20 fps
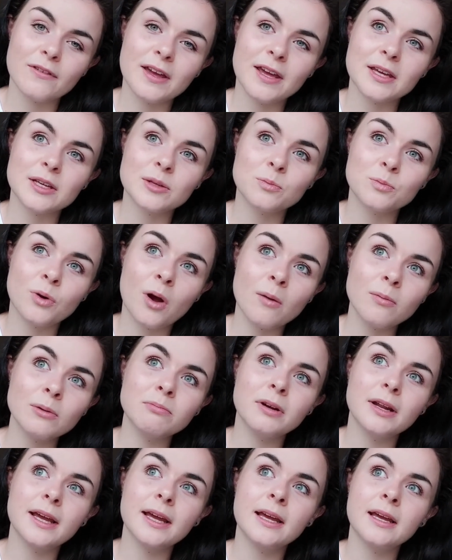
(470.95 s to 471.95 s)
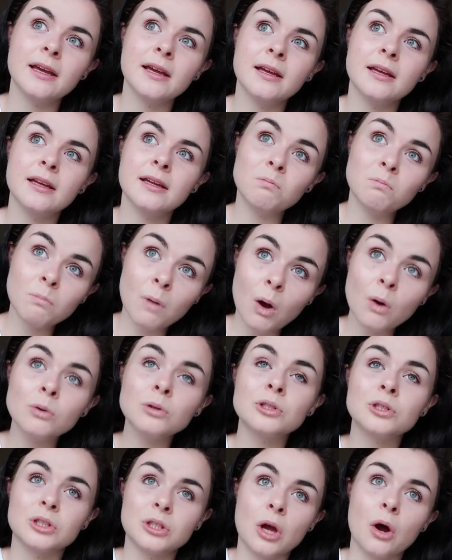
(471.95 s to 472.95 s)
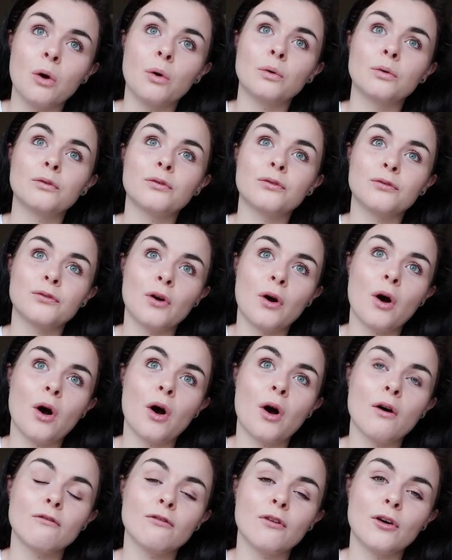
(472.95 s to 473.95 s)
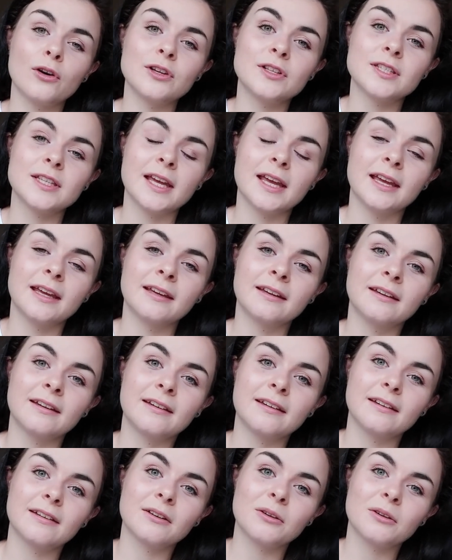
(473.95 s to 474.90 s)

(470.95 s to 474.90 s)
he's probably most known for voicing